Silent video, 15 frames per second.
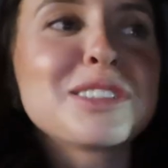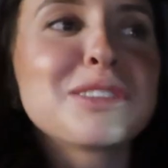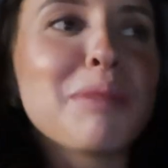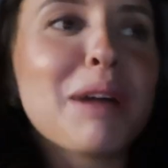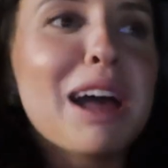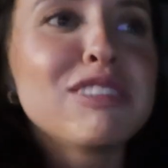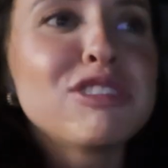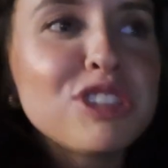
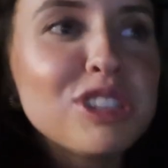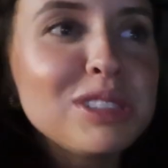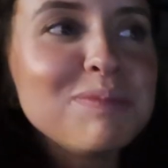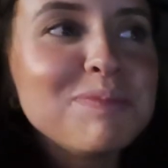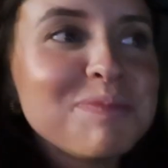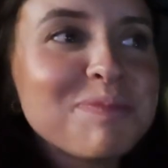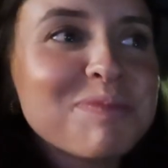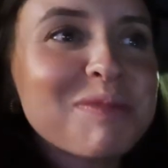
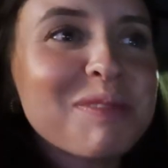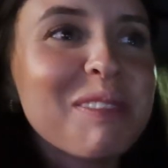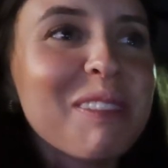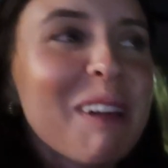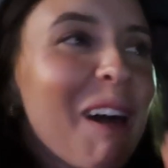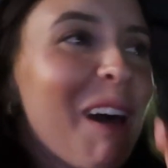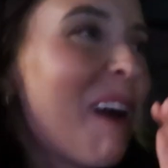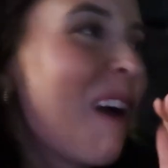Sebastian,
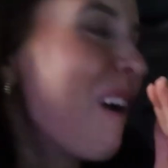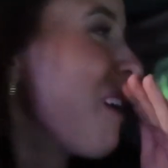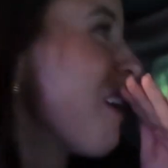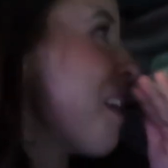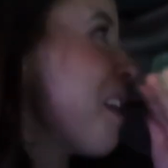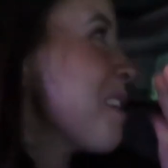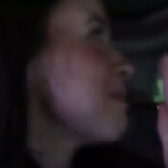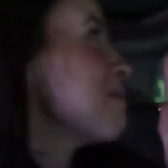
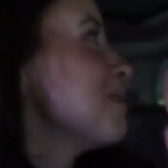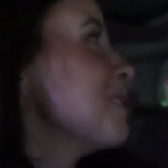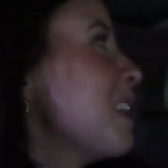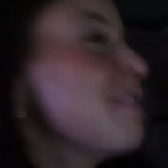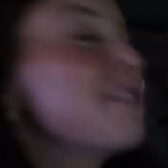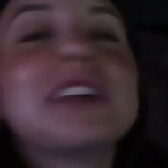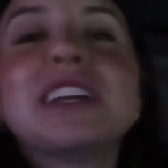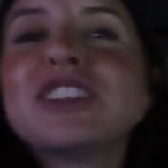
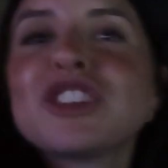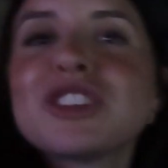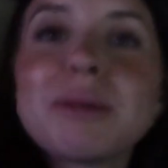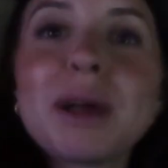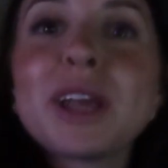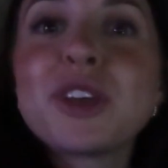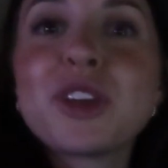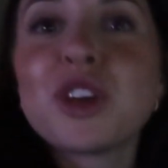love you. He's just
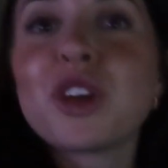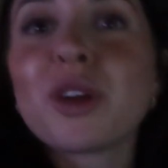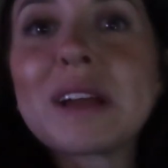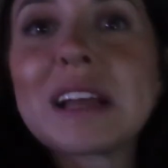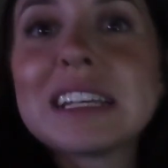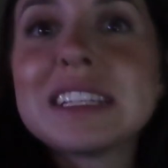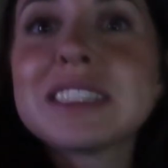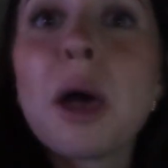my
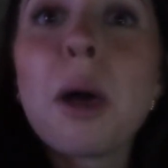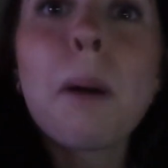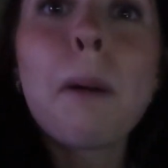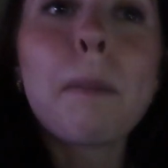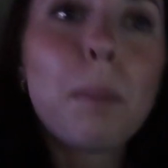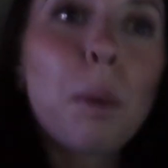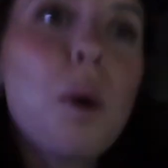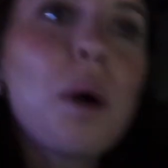curious
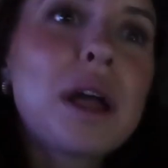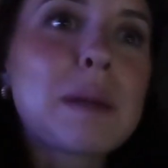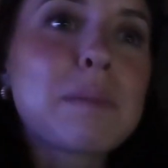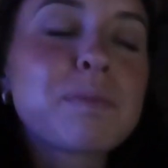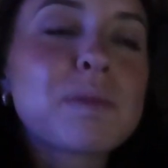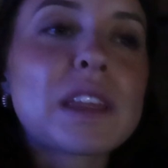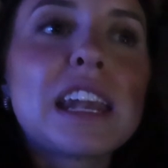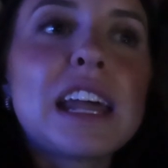
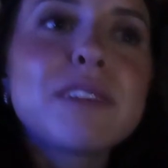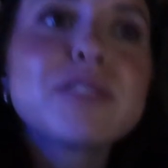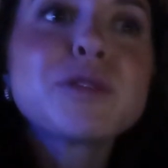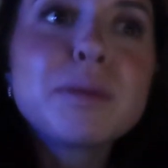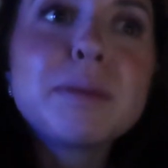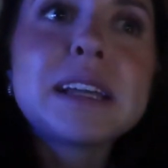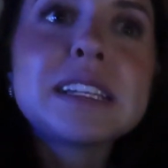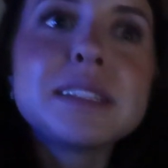boy. And I have
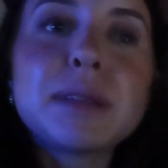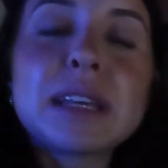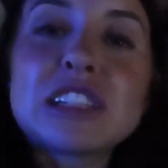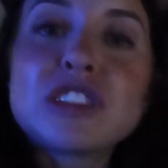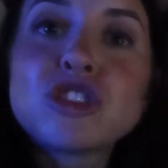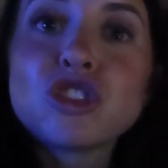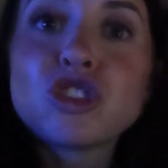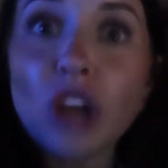to remind him,
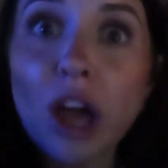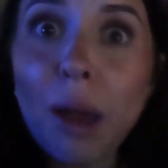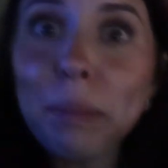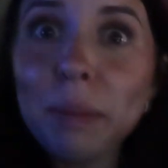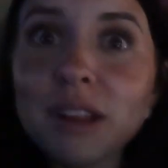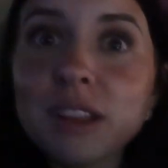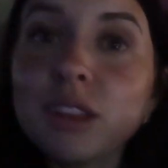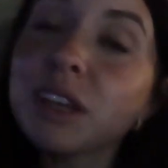
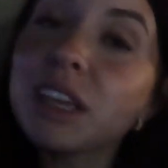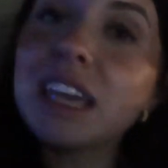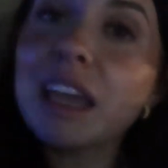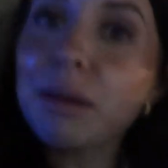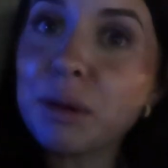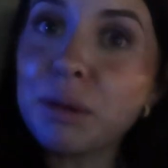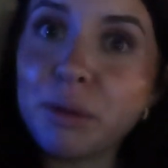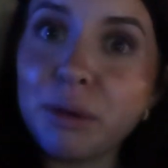stop looking
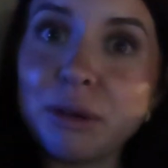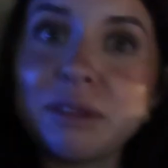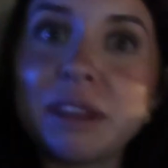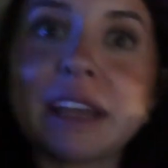at people.